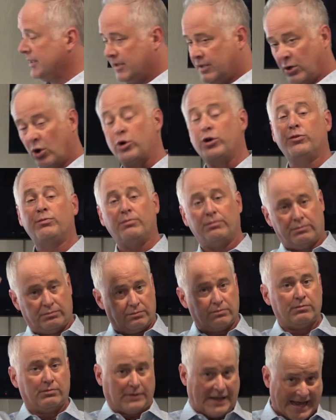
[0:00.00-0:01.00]
or
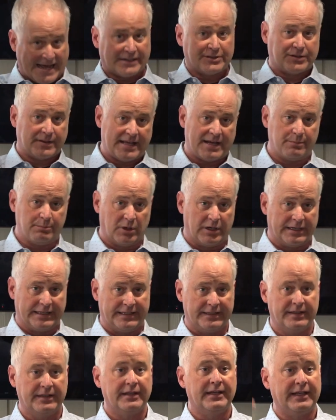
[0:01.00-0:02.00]
add to that
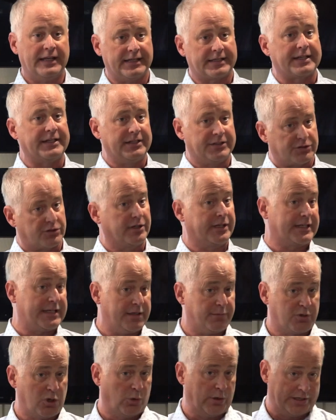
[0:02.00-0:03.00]
money, it's going to
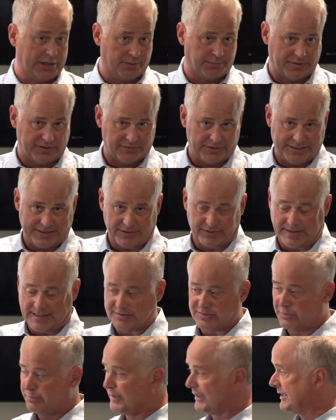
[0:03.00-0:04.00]
keep going up every year.
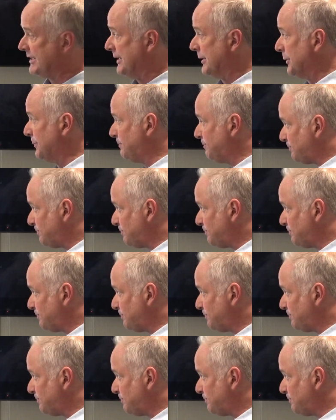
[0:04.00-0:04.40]
That's a big deal.